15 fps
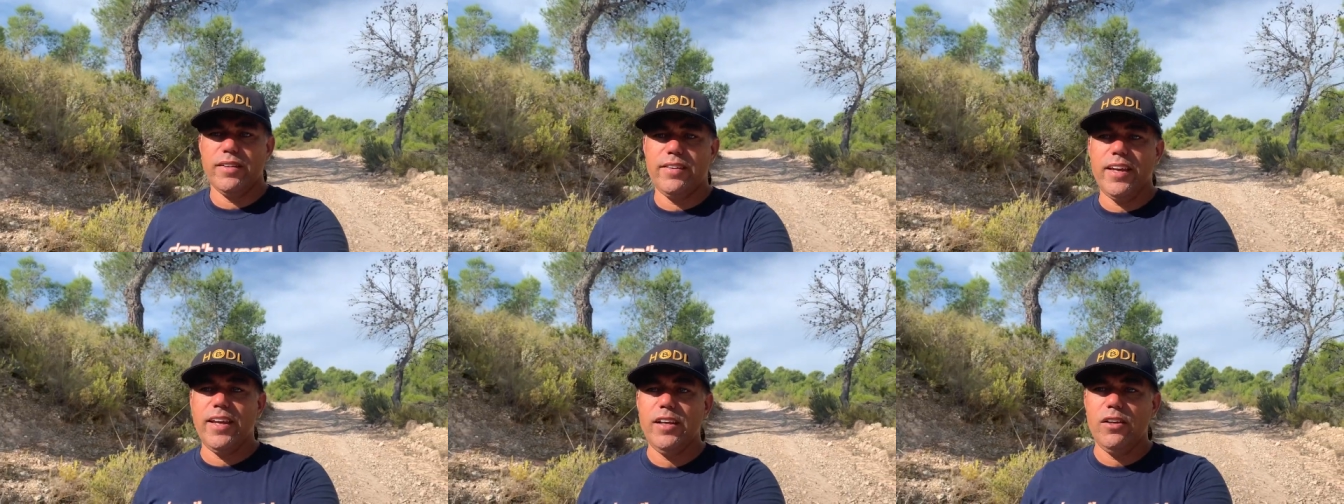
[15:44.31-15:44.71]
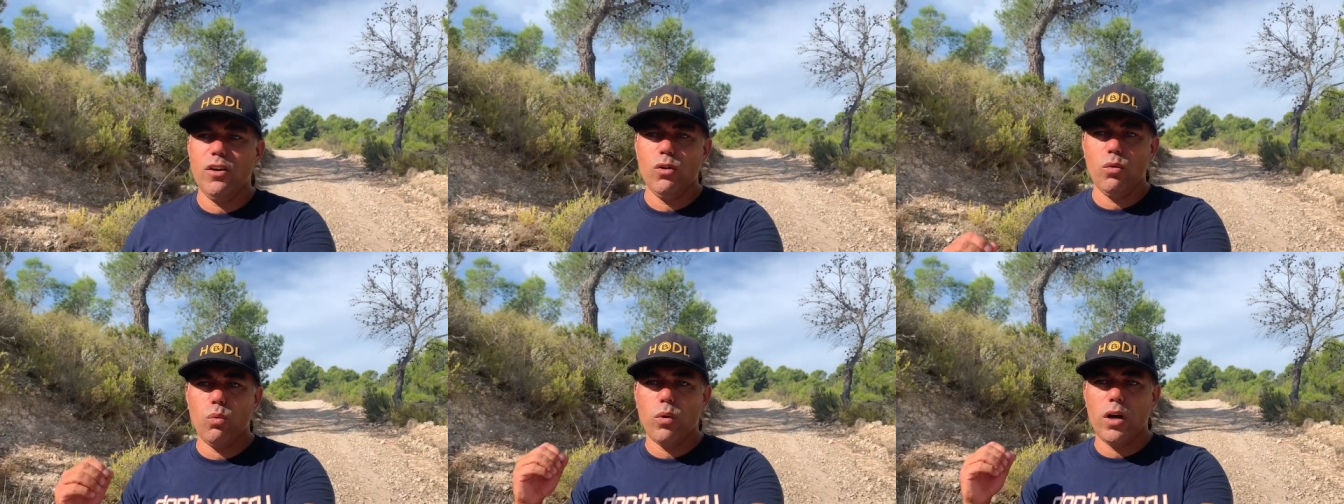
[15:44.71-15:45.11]
They
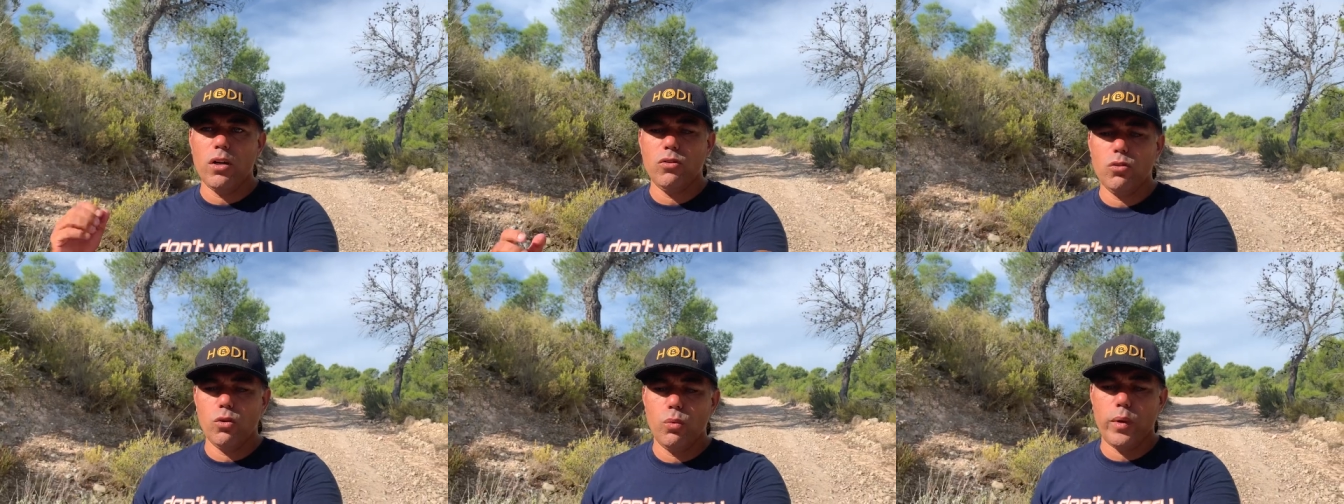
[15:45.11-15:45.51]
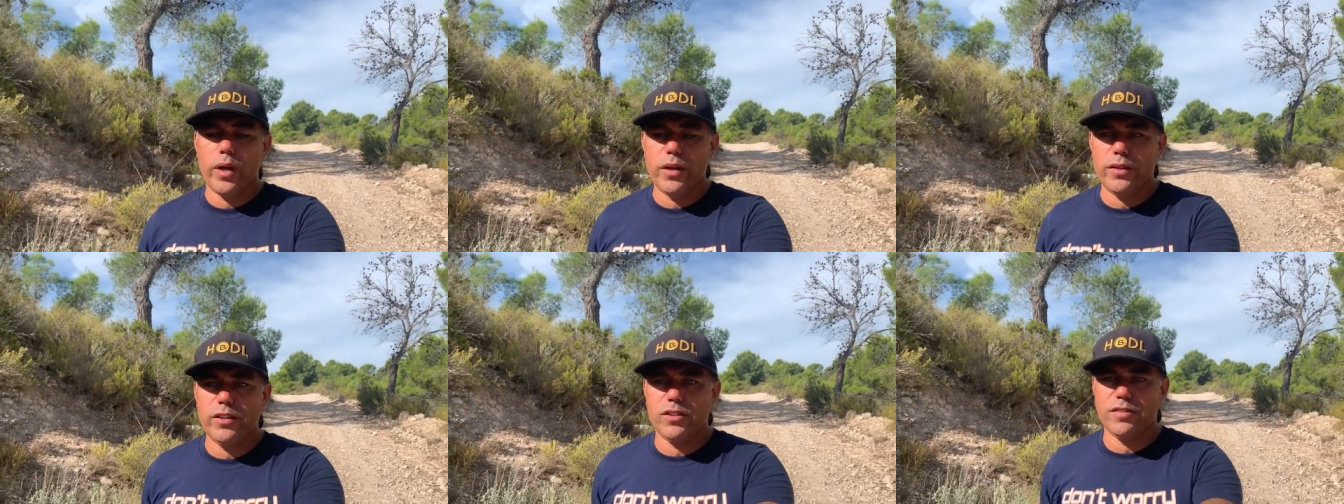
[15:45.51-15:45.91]
don't want to
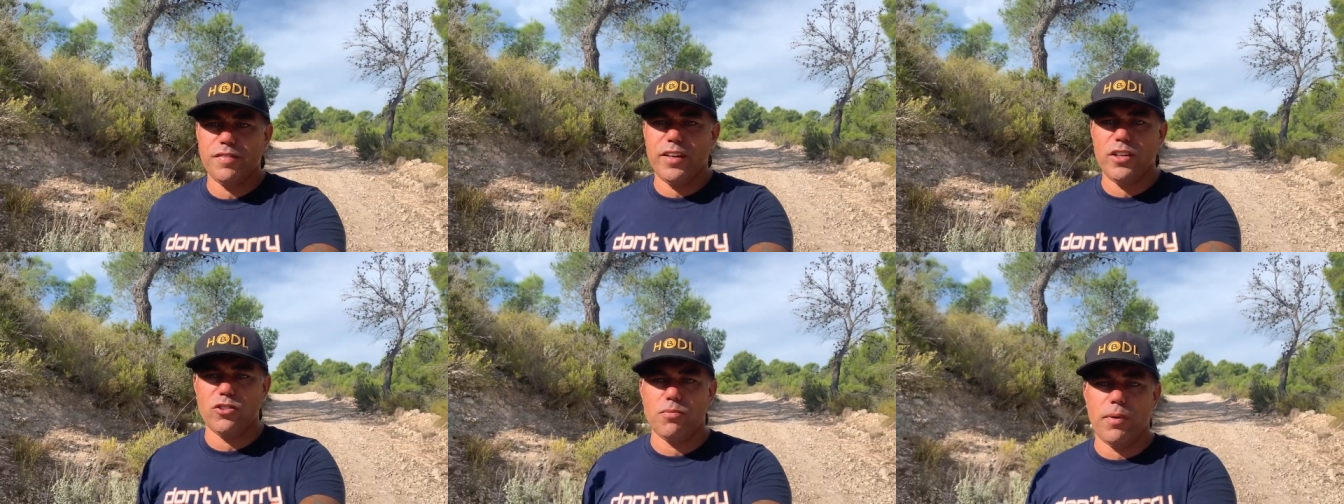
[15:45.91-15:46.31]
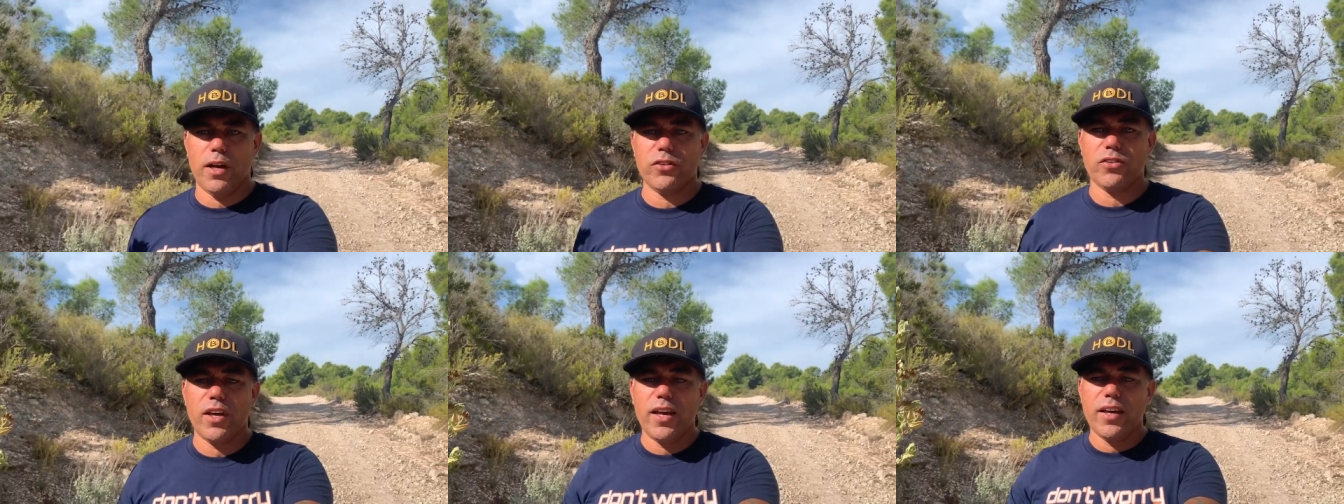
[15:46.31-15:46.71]
wear these face
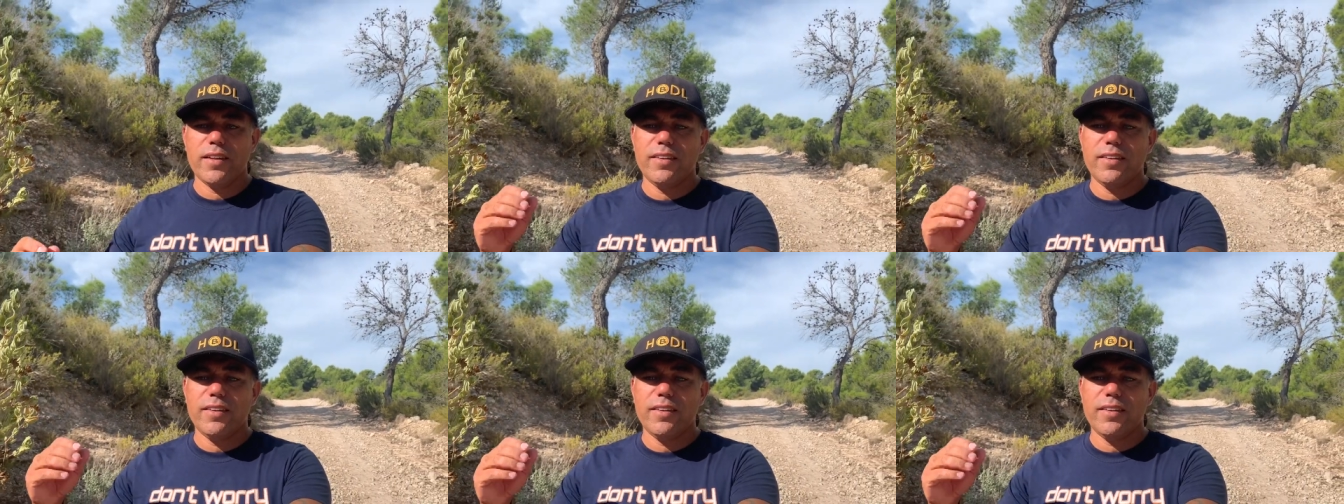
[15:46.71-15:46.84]
masks.